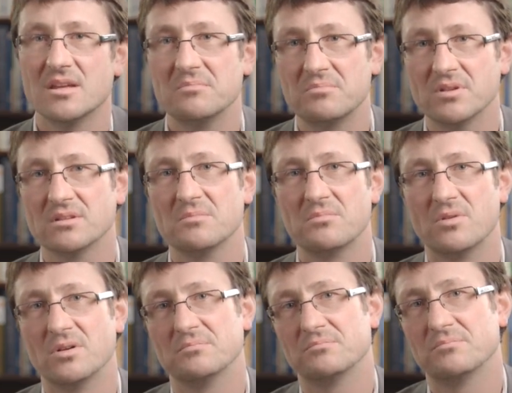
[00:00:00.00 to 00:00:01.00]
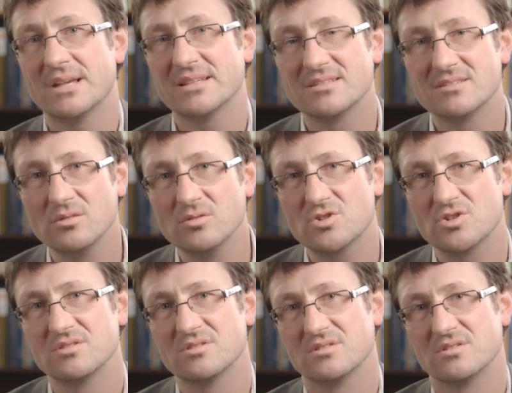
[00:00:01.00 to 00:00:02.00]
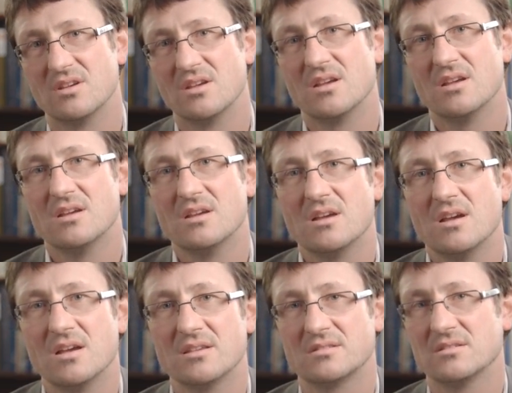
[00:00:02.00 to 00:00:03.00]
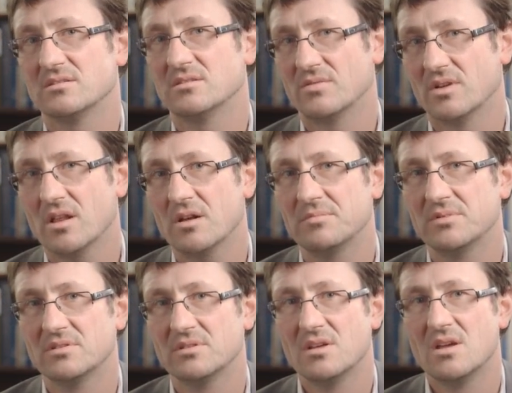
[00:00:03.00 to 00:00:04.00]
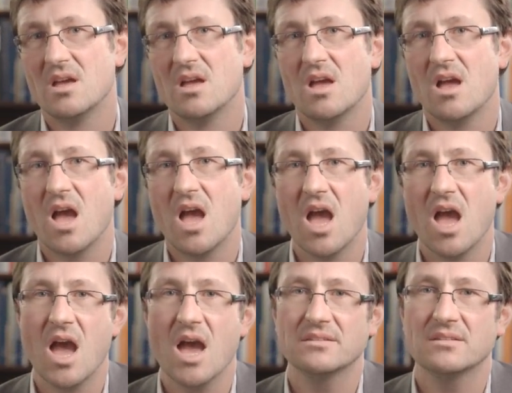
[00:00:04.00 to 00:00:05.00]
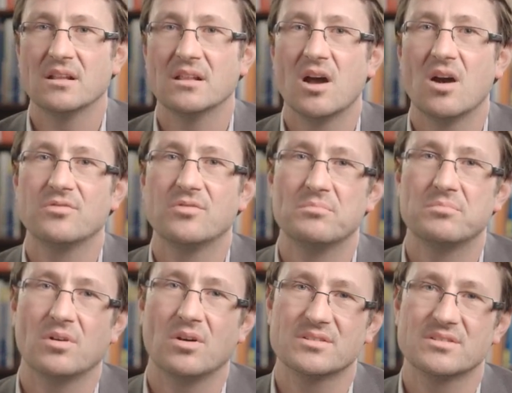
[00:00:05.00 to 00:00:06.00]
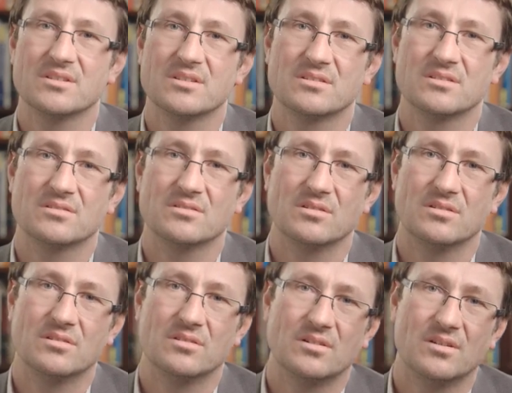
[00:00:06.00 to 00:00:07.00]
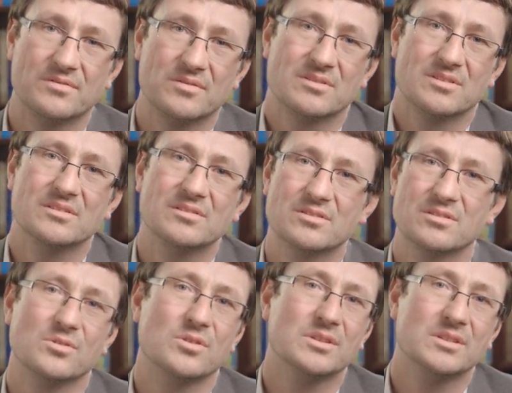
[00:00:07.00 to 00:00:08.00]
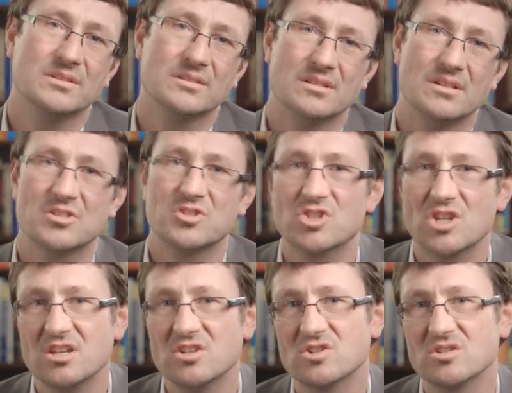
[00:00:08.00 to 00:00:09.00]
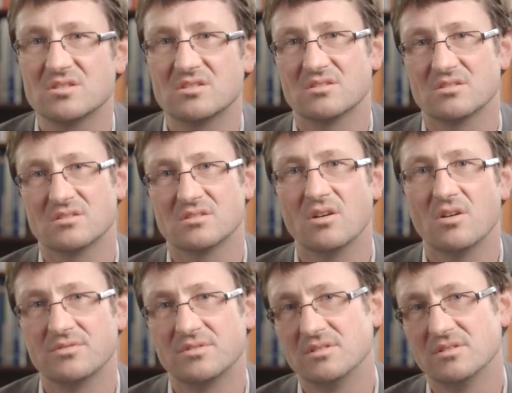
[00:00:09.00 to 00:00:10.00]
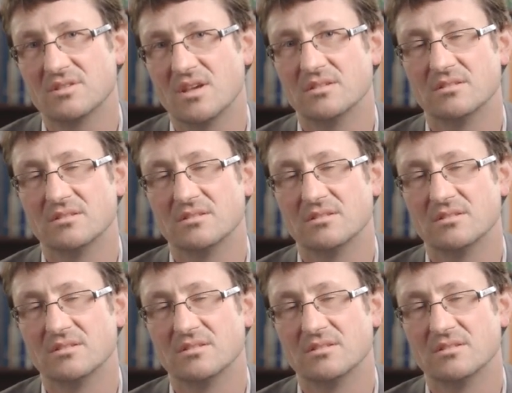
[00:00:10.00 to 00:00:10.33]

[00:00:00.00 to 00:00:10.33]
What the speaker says: and build upon best solutions as they're developed and allow for a process of continuous learning and changes of the design.